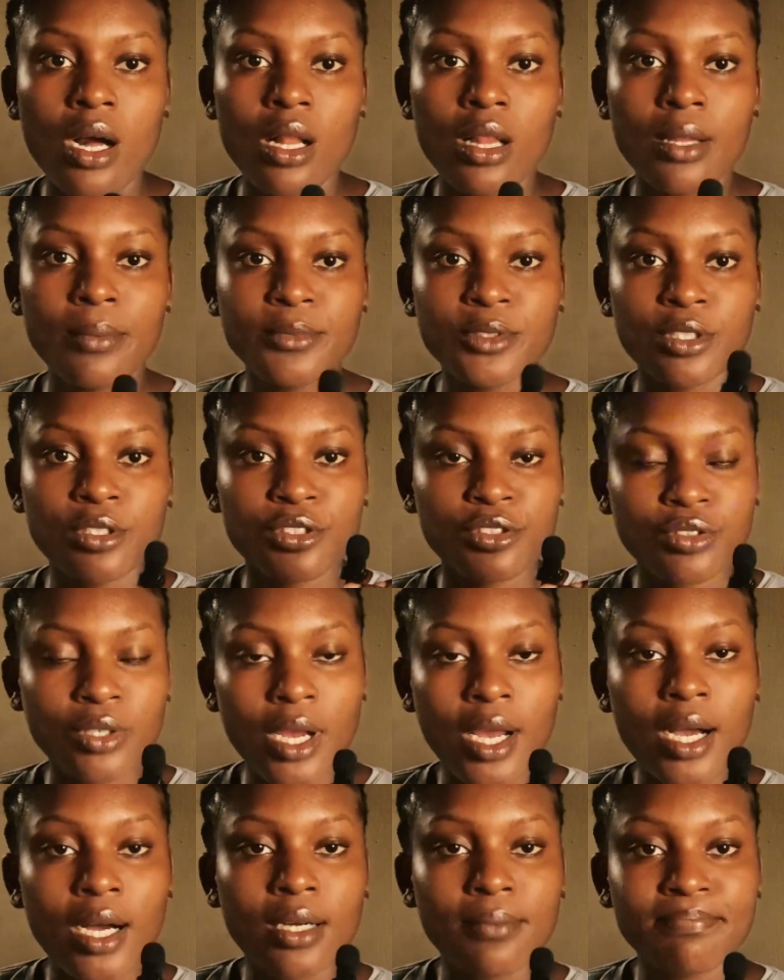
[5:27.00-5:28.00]
let me just
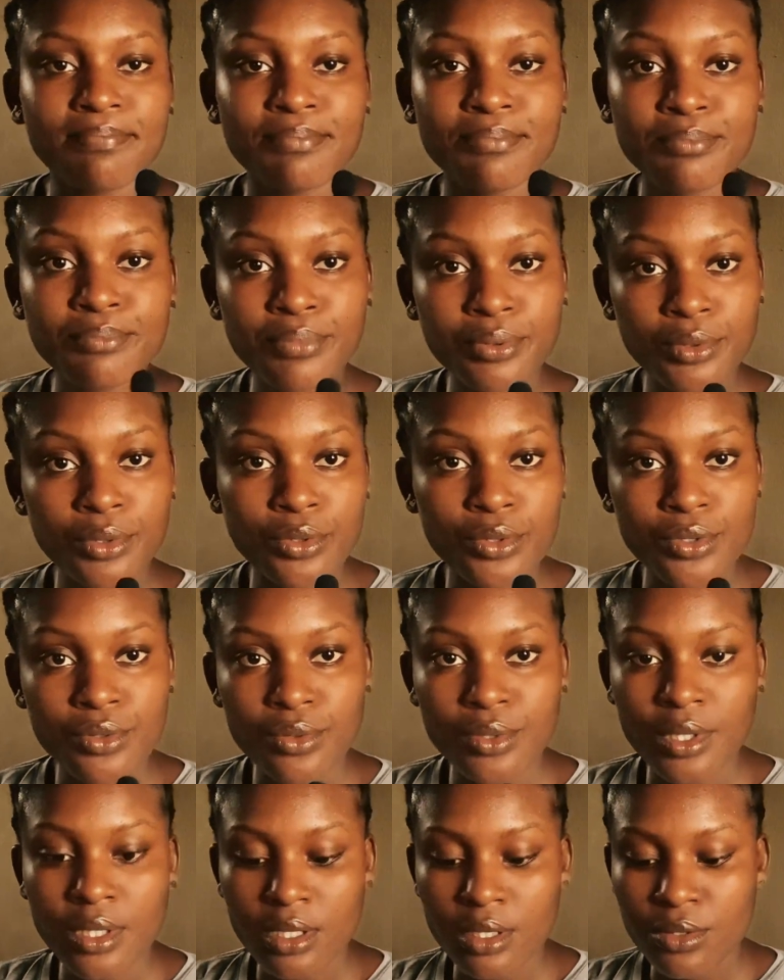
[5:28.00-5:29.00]
try and put those
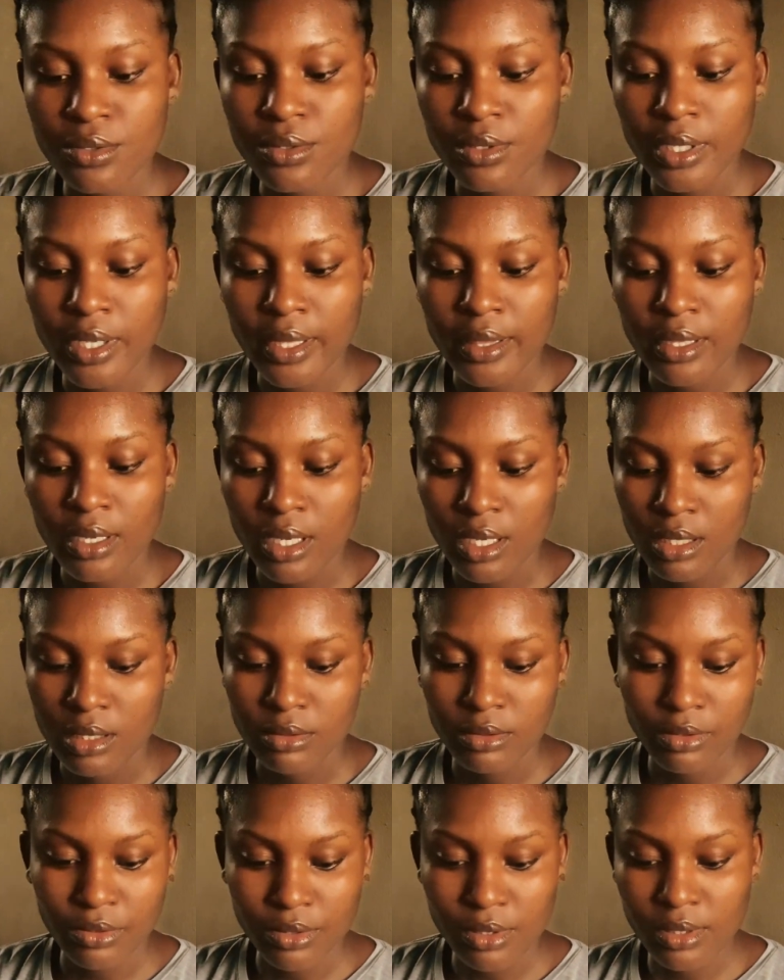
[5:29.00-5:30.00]
two things together,
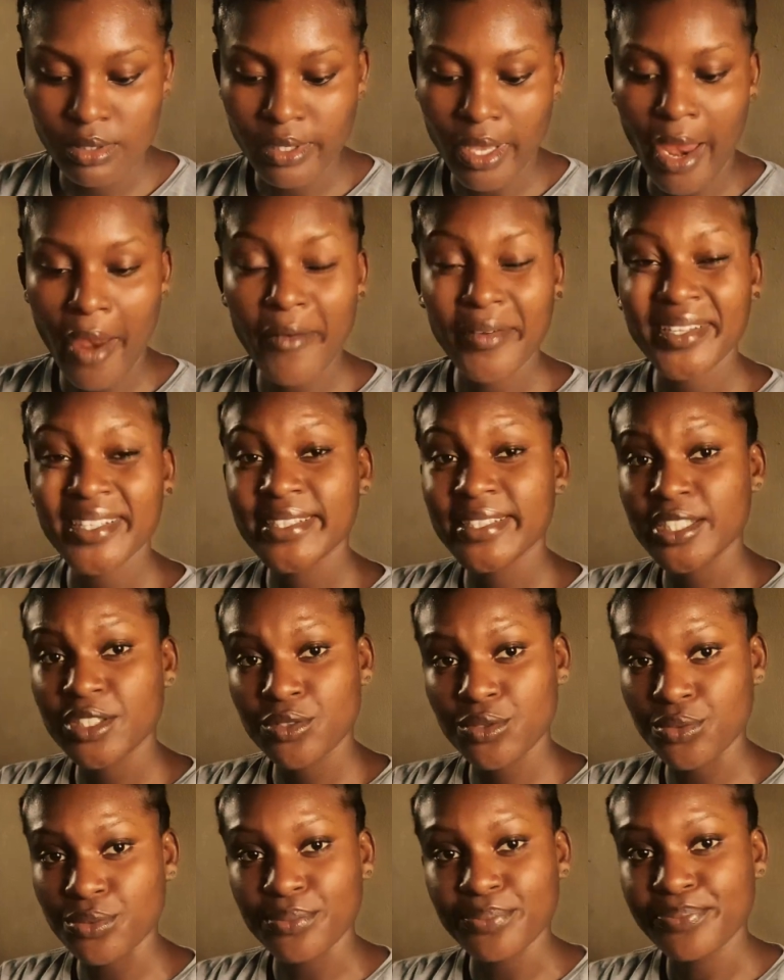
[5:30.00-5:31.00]
because I really
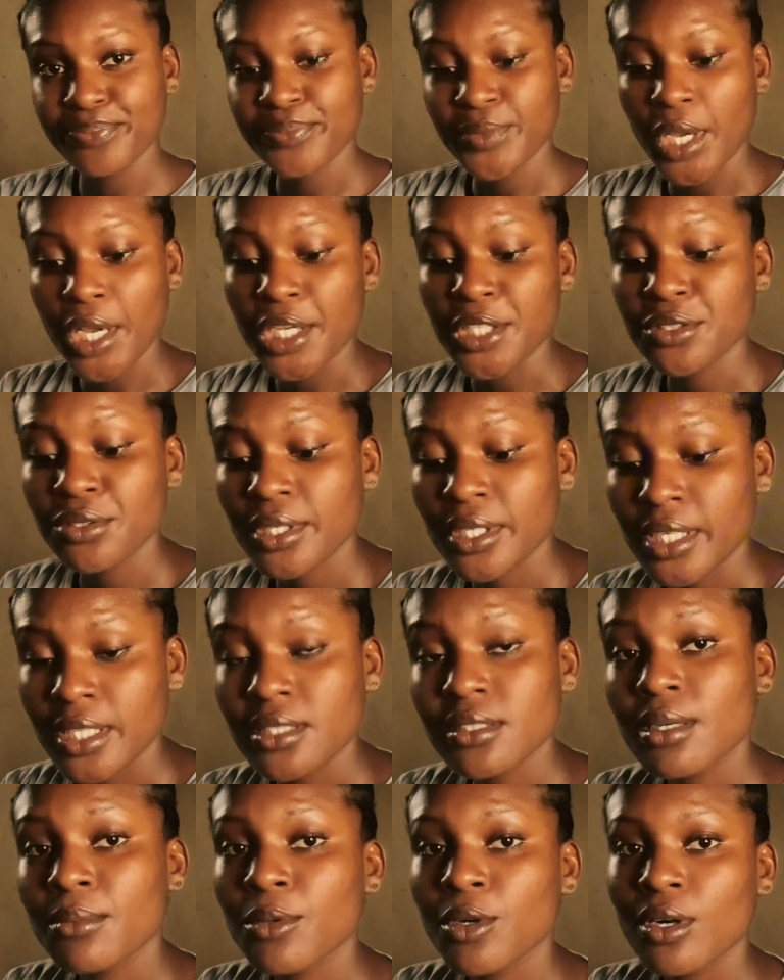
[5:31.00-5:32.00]
need to. It's not an
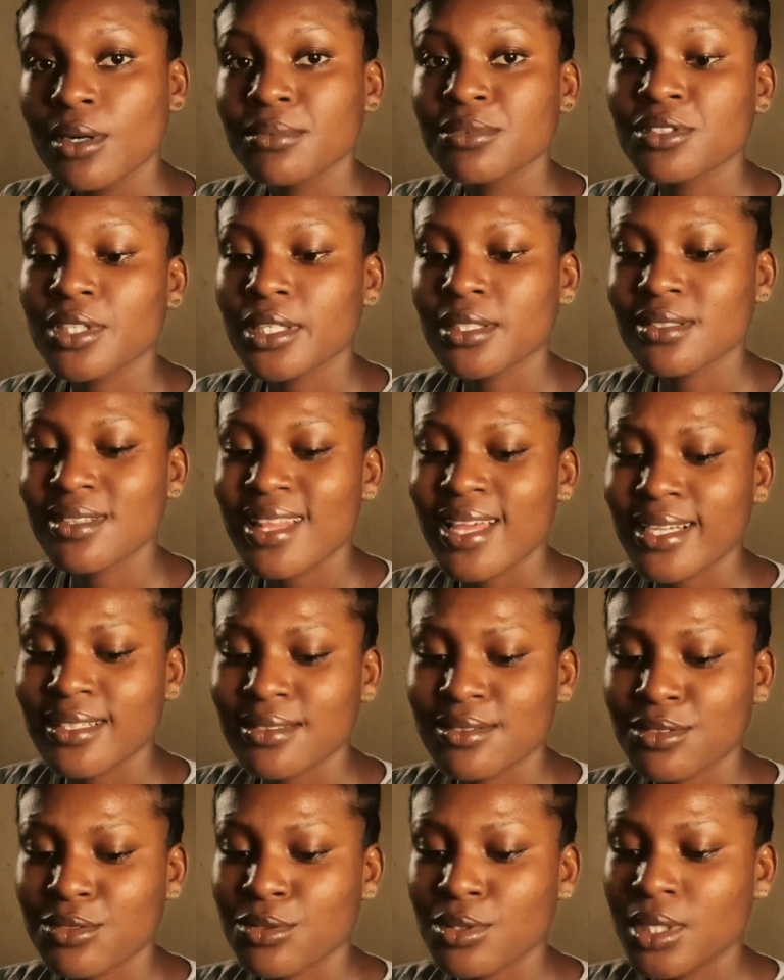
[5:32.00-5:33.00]
exam hall, I'm trying
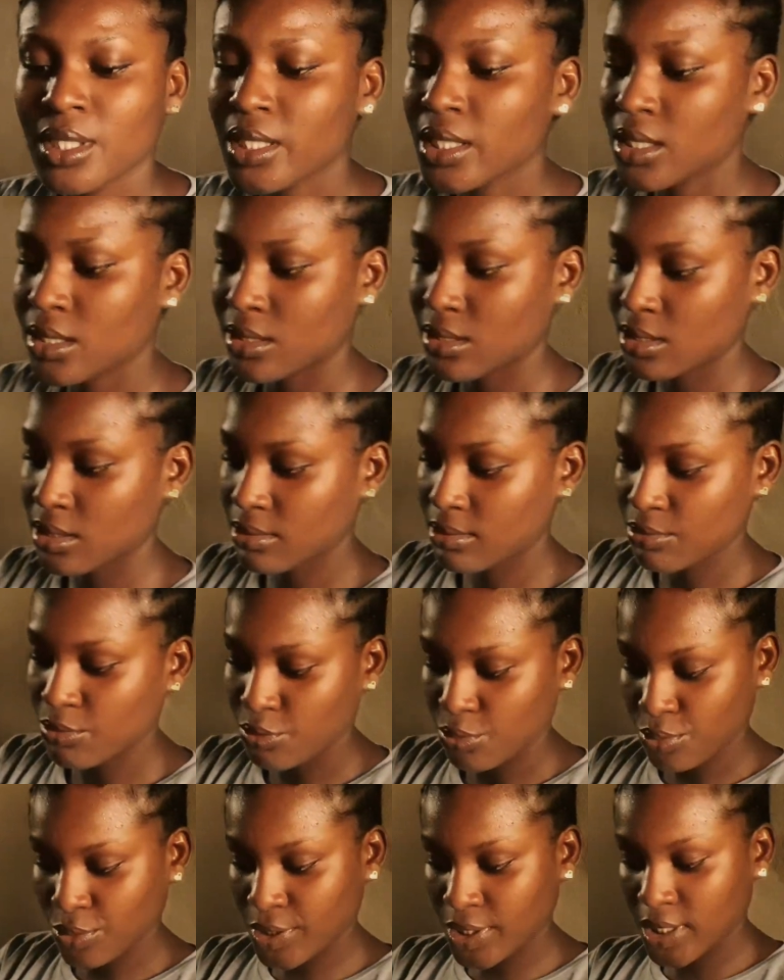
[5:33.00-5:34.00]
like to link
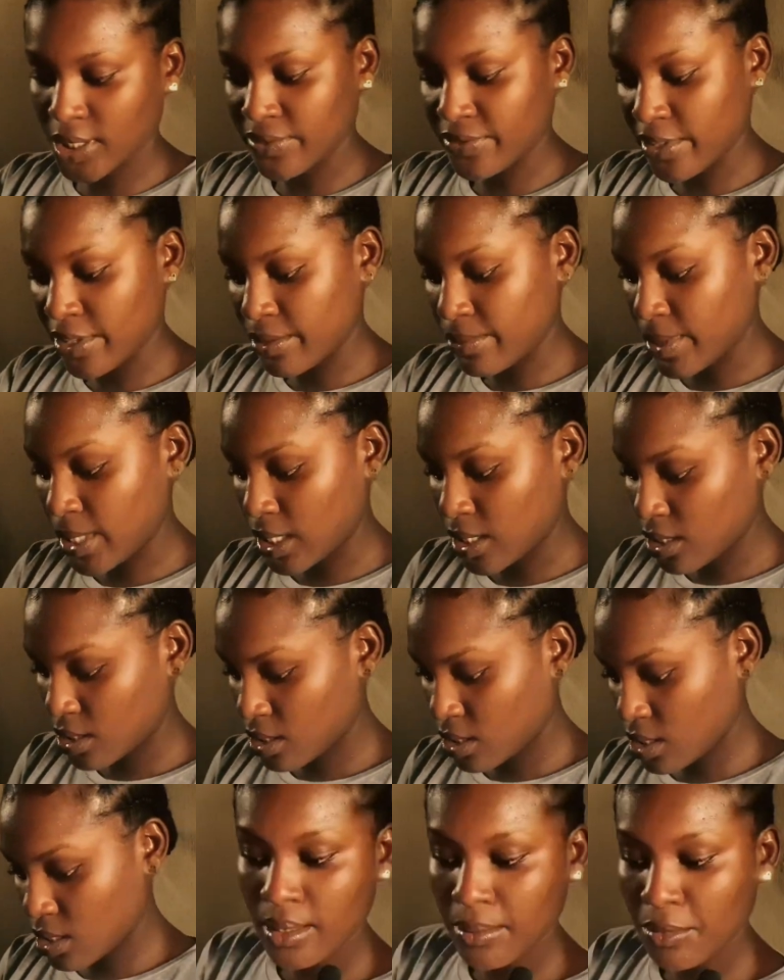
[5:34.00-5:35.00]
it, which is very bad.
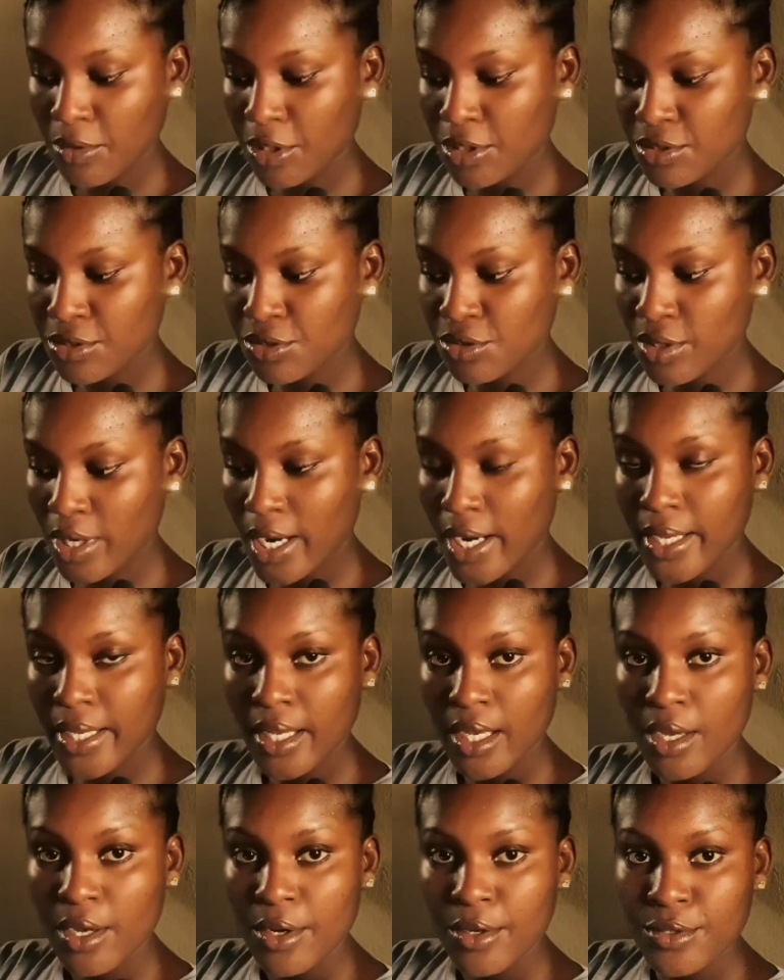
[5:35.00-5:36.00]
I'm going to try
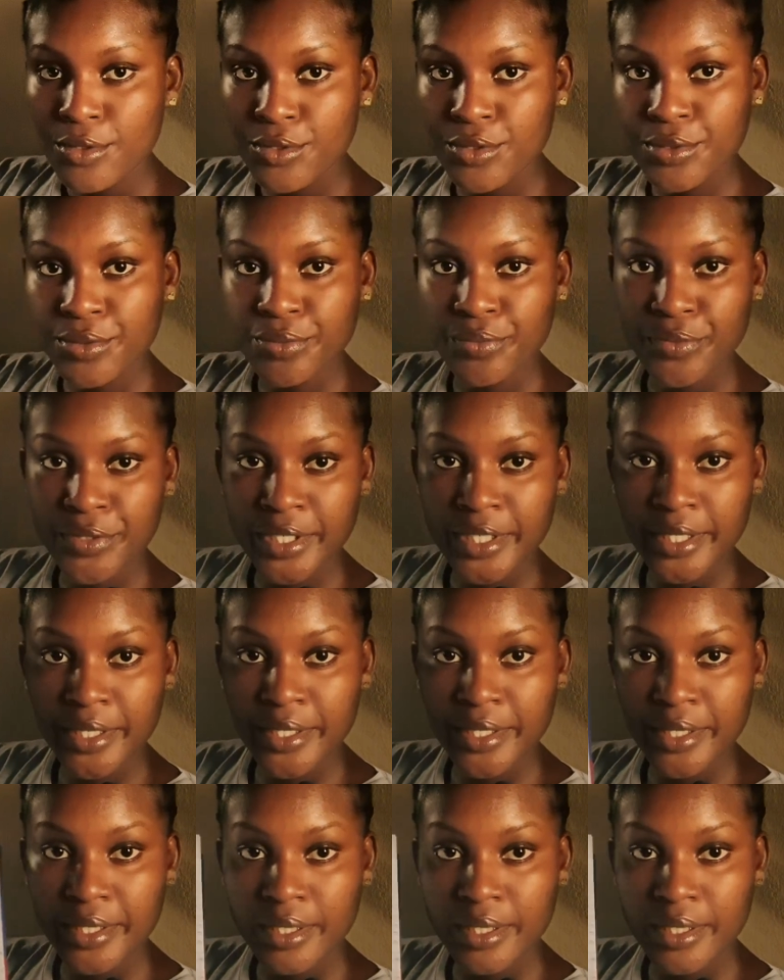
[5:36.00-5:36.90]
to read